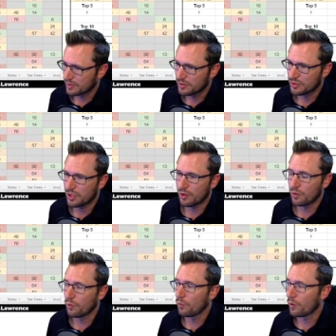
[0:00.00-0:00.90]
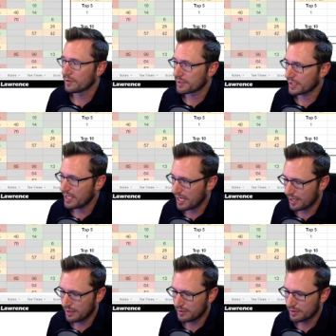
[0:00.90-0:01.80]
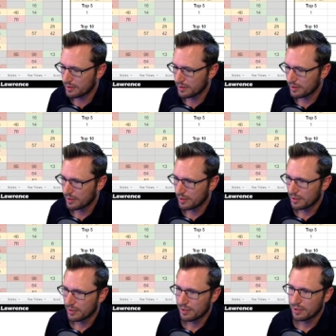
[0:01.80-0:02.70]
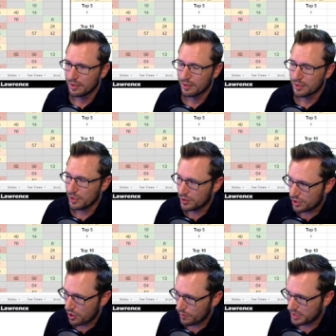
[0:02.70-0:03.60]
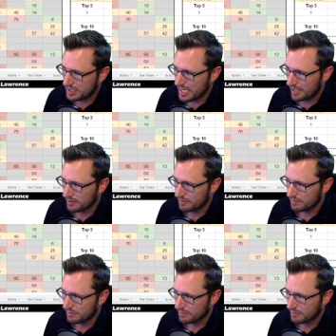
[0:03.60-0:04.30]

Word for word: So once again, you start with a 10.